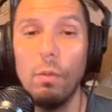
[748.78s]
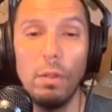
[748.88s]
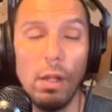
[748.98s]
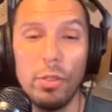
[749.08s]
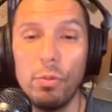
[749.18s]

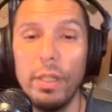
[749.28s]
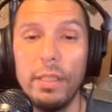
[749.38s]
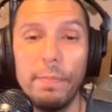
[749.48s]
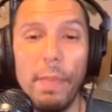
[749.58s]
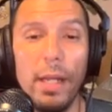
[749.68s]
launched one in
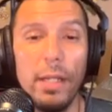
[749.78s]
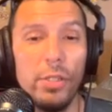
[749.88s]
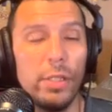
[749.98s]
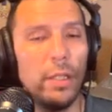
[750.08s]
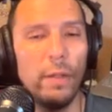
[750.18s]

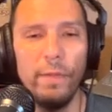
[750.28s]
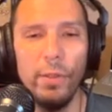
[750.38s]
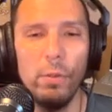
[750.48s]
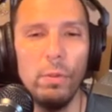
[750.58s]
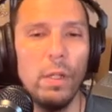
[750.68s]
Spanish, done a
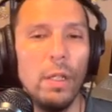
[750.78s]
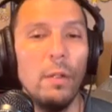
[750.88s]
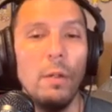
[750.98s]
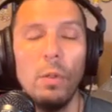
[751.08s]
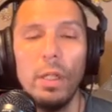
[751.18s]
few
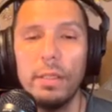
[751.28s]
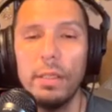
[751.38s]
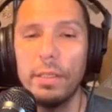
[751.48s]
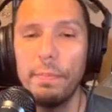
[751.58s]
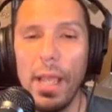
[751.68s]
ones
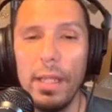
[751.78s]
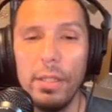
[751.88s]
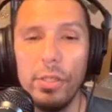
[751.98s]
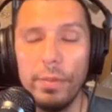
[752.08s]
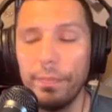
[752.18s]
in
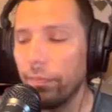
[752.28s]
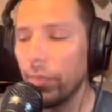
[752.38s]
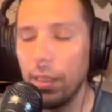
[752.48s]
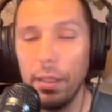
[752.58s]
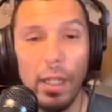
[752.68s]
Spanish.
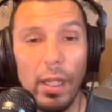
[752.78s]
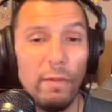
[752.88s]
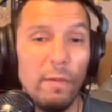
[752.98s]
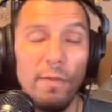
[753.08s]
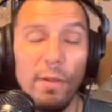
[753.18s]
And then I have
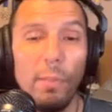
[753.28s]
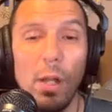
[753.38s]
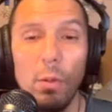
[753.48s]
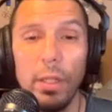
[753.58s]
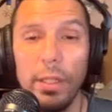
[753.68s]
a
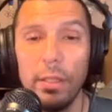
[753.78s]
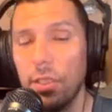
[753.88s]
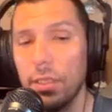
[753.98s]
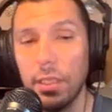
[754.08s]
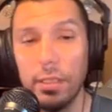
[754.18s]
football one here,
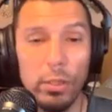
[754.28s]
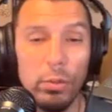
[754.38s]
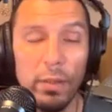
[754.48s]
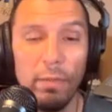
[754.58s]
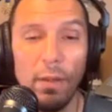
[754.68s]
just
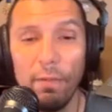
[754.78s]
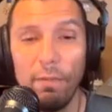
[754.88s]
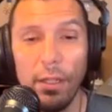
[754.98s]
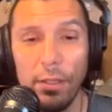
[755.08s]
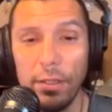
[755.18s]
exclusive on
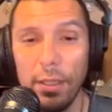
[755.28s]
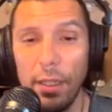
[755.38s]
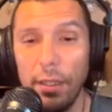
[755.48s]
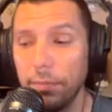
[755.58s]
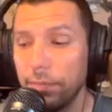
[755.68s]

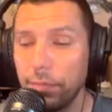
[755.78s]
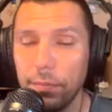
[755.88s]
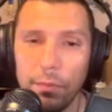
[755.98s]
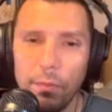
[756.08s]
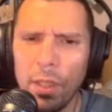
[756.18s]
Fireside.
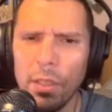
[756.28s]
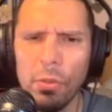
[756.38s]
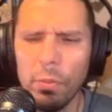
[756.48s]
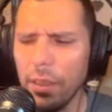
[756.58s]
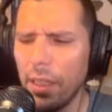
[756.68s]
So
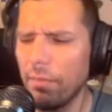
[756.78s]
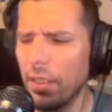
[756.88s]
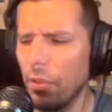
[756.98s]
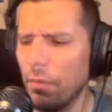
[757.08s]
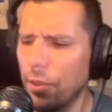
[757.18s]
really, I've
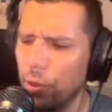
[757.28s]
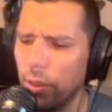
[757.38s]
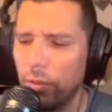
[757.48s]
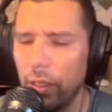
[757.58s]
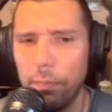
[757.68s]
done over
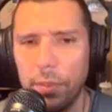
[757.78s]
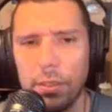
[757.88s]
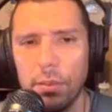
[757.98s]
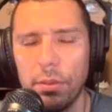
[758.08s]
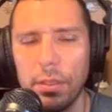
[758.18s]
200
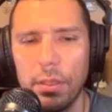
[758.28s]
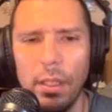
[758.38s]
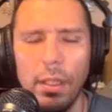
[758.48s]
episodes.